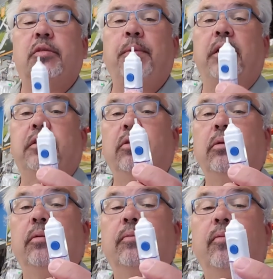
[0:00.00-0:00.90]

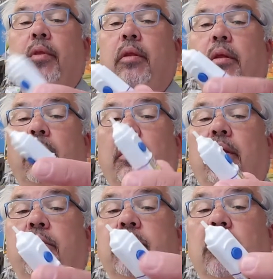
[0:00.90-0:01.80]
dispenser.
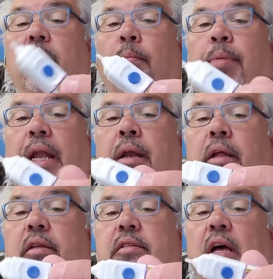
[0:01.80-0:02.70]
There's a little
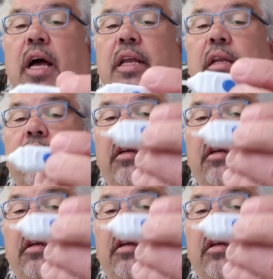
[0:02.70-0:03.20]
button on the side.